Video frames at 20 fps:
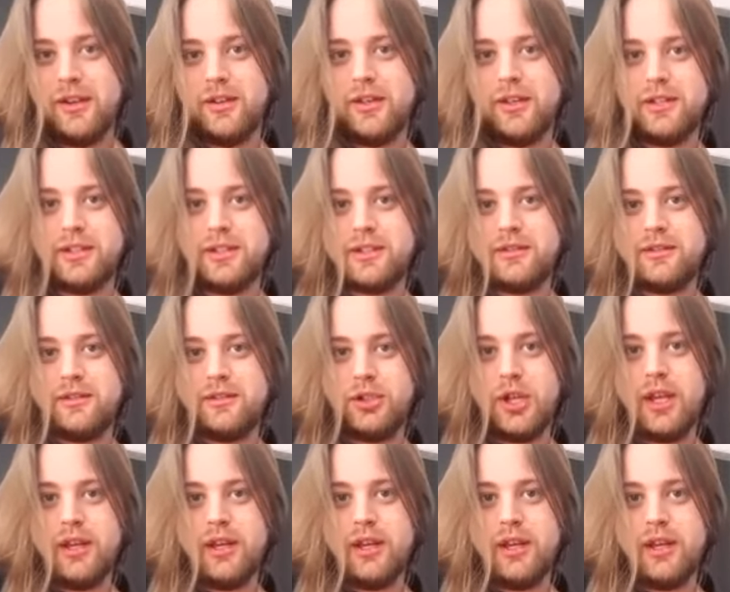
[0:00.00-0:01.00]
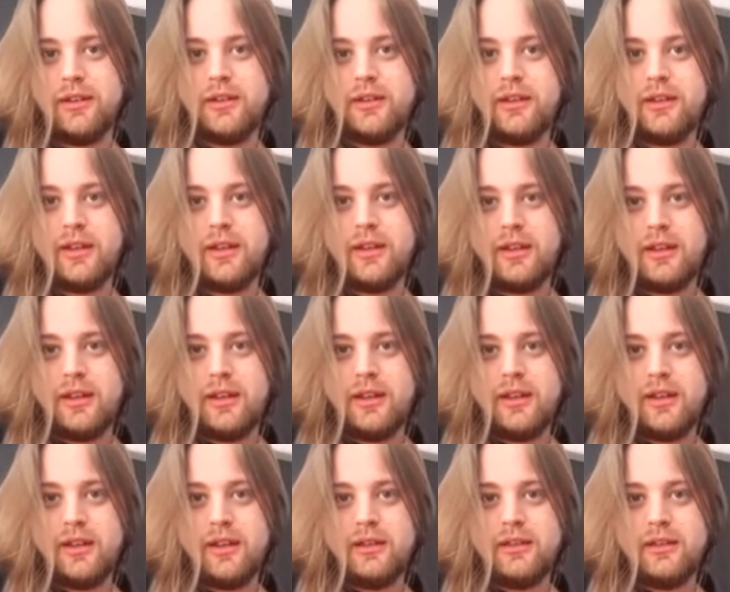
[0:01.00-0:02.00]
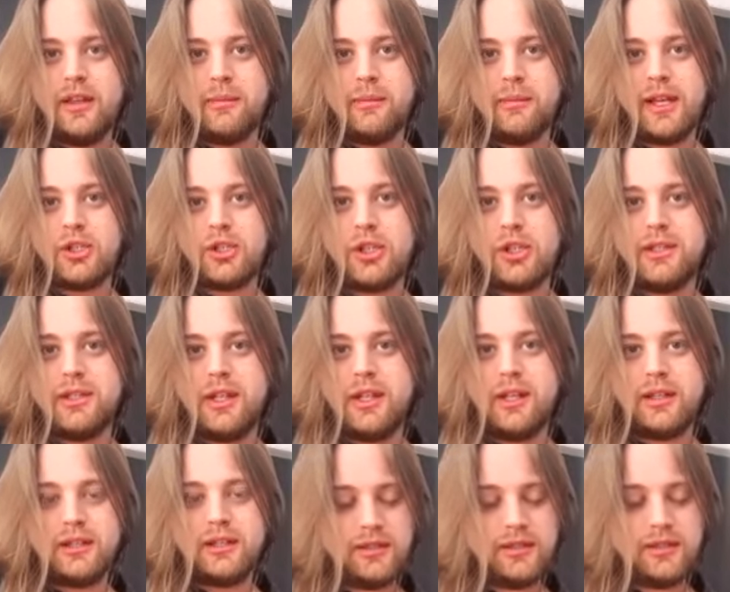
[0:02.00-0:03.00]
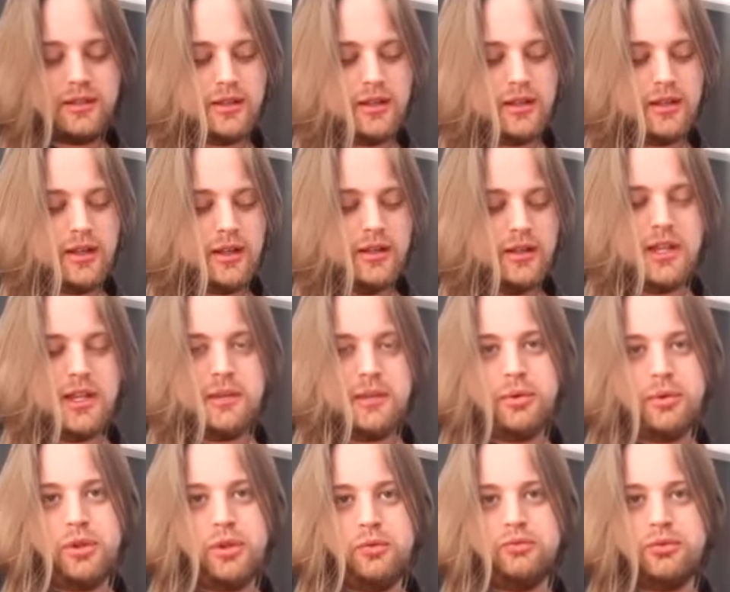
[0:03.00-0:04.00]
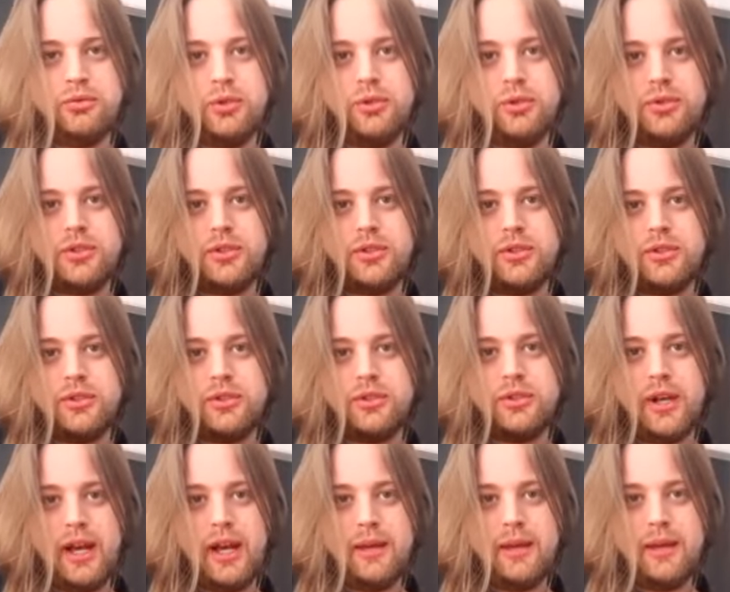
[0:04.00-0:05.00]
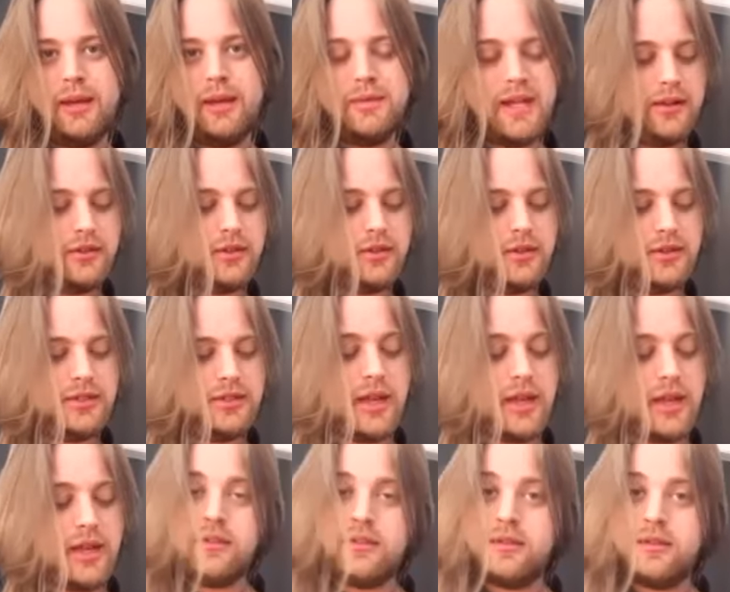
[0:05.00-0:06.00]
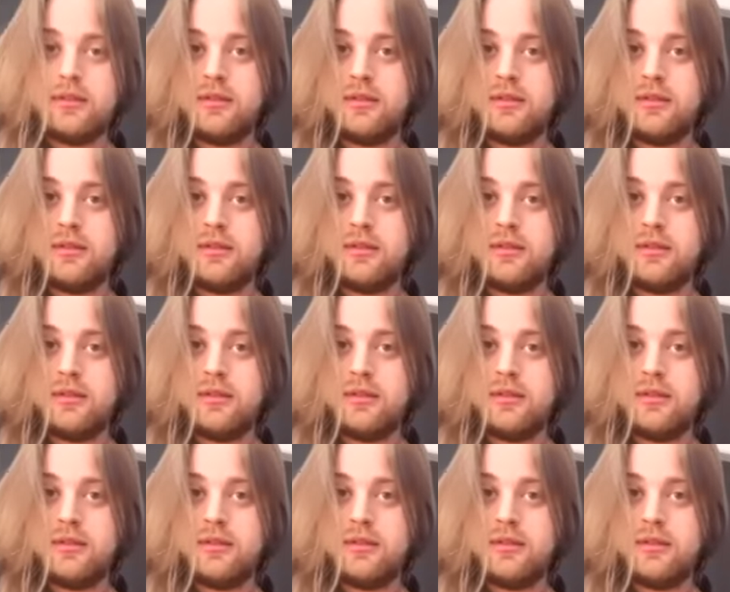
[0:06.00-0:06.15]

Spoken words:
His you make a G6, then you put the root down to the 7.